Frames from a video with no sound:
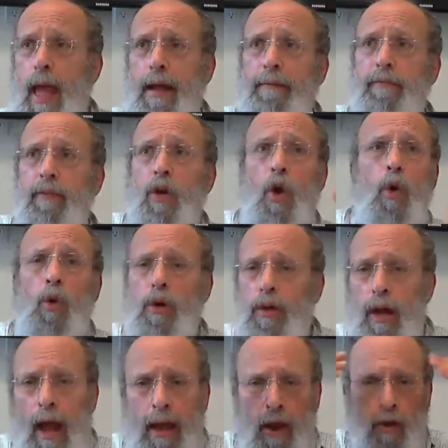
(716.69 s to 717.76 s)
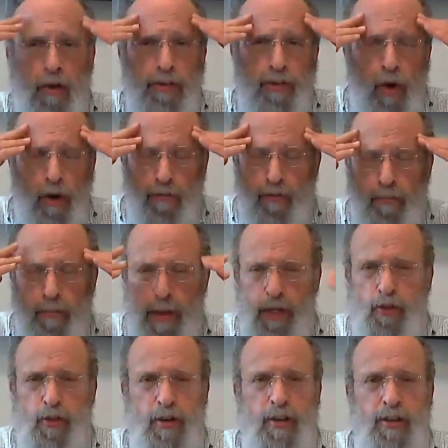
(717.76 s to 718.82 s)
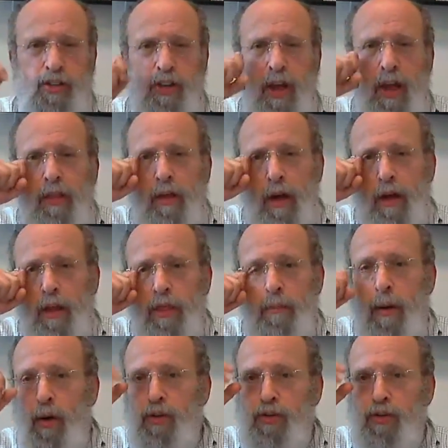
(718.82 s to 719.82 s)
And what I often picture it as the